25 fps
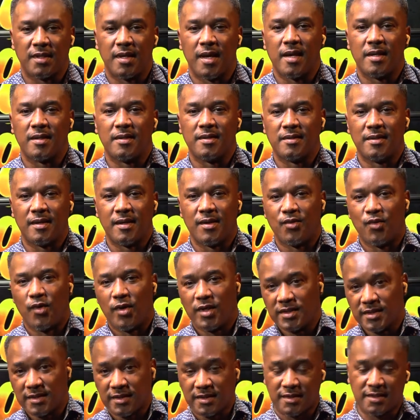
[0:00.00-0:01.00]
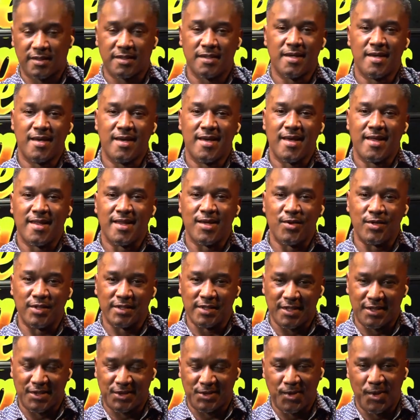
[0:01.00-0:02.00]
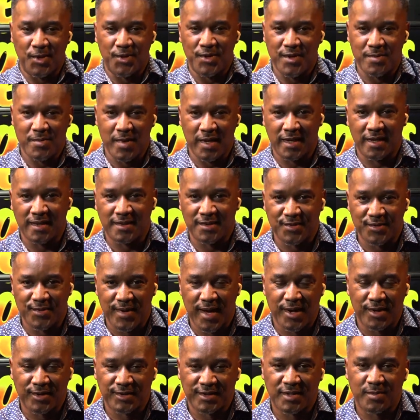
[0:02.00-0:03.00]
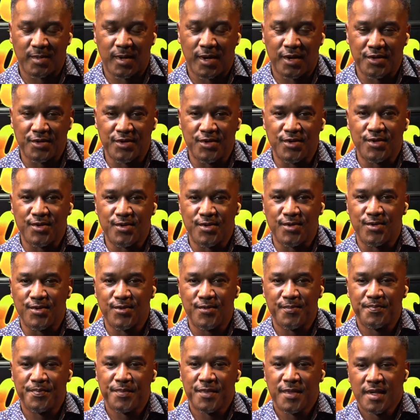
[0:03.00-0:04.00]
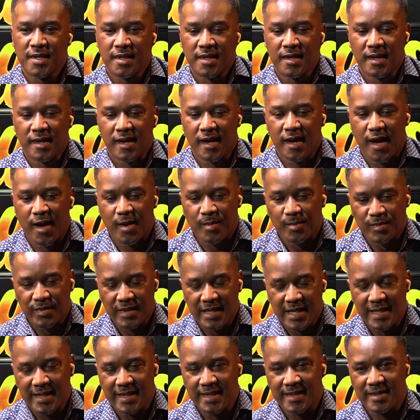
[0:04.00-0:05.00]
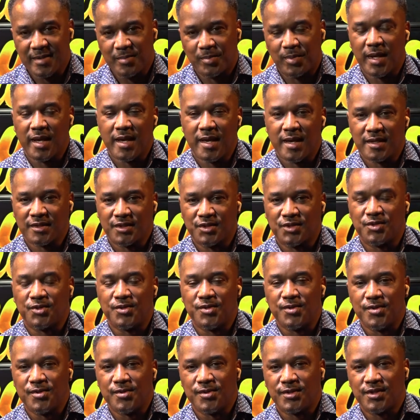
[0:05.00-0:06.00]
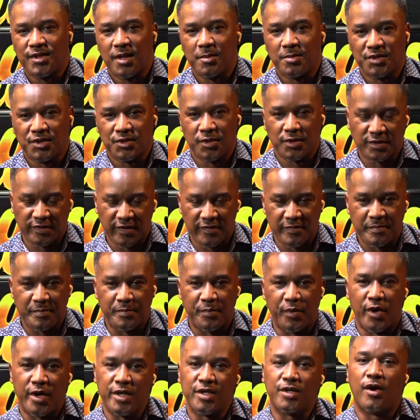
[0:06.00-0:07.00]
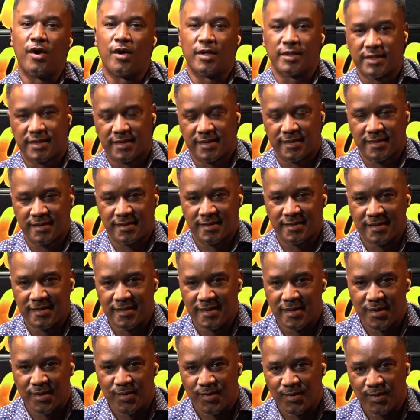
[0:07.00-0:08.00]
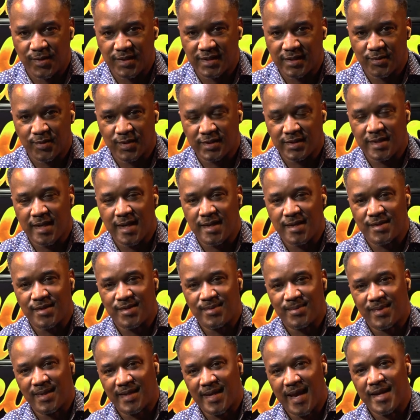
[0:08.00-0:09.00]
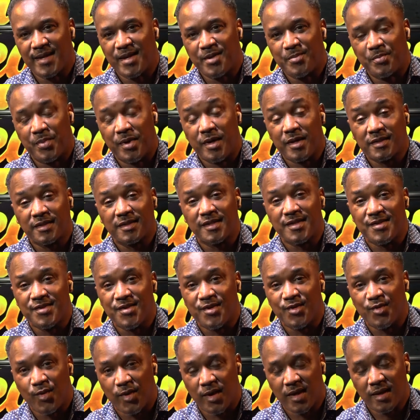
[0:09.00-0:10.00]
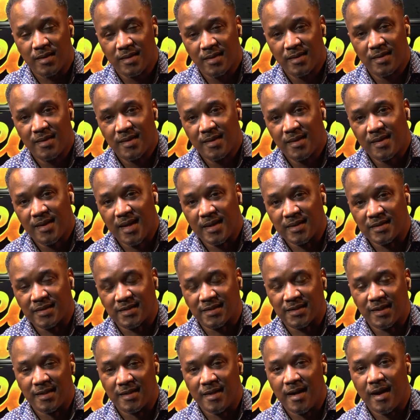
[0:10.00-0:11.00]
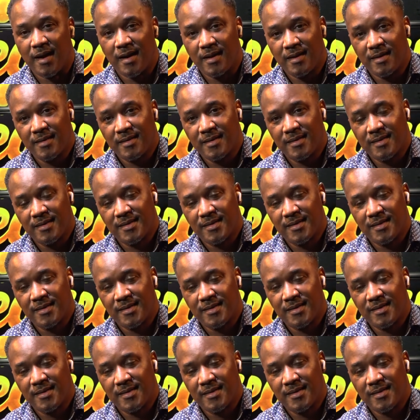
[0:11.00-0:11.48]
And once there was a story making the rounds about you leading the players to some sort of boycotts. You know, was that the kind of person you were and still are?